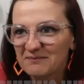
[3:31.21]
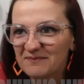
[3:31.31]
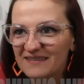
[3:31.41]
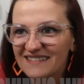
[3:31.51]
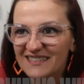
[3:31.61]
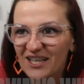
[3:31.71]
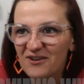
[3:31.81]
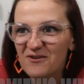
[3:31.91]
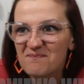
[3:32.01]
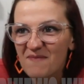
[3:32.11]
so
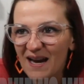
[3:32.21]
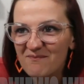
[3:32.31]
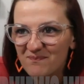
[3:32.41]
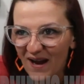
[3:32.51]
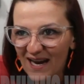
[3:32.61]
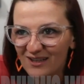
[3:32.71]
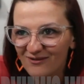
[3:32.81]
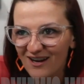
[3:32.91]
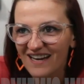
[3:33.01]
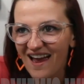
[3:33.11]
my
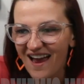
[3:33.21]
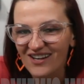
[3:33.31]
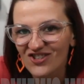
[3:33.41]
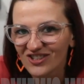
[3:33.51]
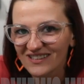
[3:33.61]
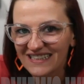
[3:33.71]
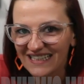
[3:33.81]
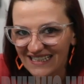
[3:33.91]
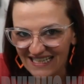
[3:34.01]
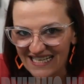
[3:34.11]
background actually
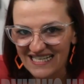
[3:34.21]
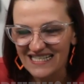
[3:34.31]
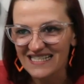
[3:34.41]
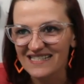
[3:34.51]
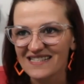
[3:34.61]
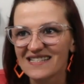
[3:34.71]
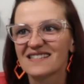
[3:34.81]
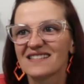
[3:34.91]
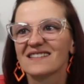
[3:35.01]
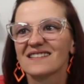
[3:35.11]

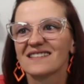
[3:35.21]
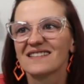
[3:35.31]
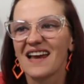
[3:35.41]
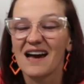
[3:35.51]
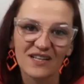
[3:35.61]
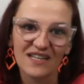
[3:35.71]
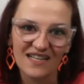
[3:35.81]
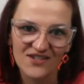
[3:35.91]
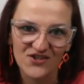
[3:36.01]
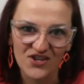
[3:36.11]
is i'm an
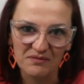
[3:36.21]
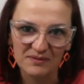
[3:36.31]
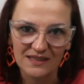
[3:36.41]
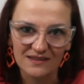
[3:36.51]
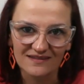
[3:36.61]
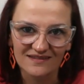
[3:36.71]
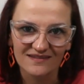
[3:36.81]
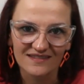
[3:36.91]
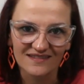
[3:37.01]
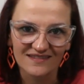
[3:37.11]
east german
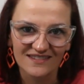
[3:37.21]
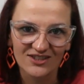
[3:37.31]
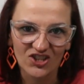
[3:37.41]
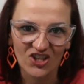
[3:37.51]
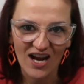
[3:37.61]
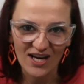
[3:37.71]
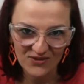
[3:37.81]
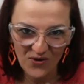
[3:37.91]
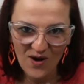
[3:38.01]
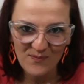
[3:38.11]
so I
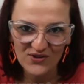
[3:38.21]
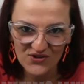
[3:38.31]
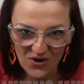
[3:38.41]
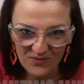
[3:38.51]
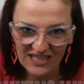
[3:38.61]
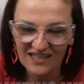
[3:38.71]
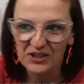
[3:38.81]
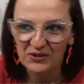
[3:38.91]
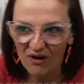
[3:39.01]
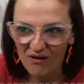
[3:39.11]
grew up in Germany and I
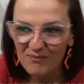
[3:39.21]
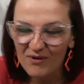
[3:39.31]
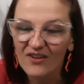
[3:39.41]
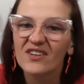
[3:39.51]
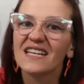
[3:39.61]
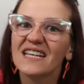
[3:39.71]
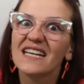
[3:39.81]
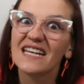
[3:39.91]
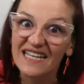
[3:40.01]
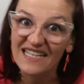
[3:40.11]
grew up on the
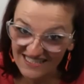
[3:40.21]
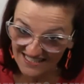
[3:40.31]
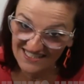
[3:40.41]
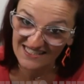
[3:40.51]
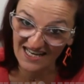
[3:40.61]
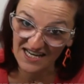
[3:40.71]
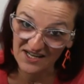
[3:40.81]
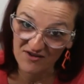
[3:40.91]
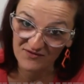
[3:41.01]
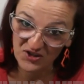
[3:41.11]
east side
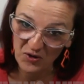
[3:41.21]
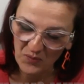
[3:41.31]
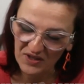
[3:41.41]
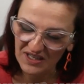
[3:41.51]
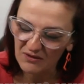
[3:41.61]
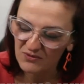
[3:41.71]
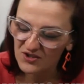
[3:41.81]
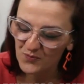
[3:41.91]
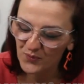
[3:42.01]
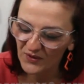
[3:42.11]
of Germany, wow. which
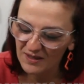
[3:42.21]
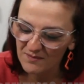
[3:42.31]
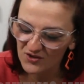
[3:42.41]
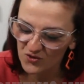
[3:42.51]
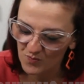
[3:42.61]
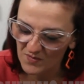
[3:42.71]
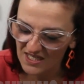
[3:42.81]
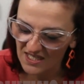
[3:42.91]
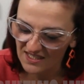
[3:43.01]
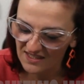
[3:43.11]
pretty much
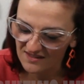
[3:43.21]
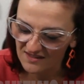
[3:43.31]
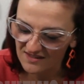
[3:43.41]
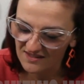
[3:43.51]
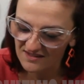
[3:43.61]
means